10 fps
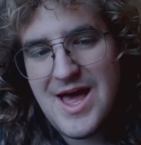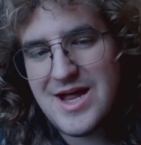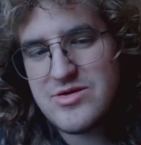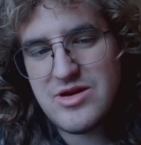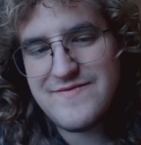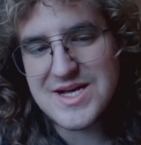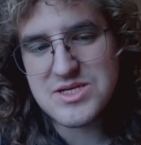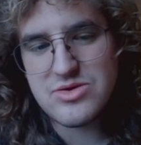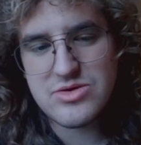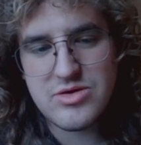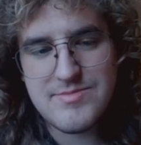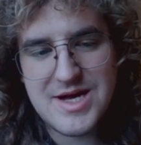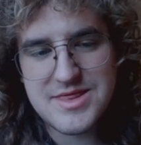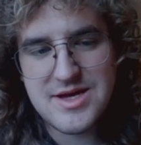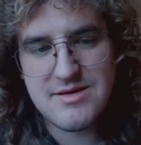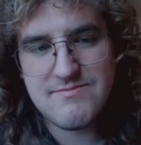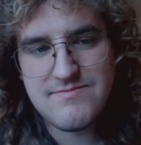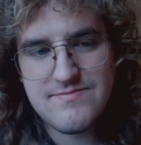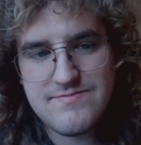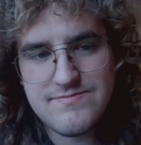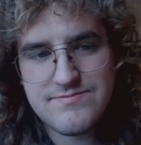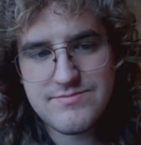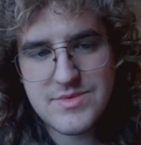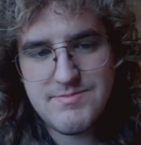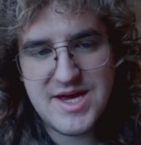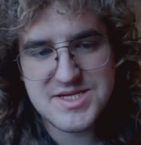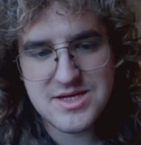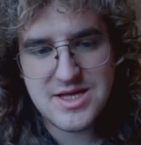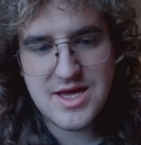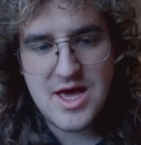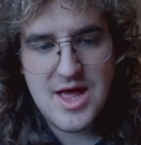I don't know if that's a good or a bad thing, basically.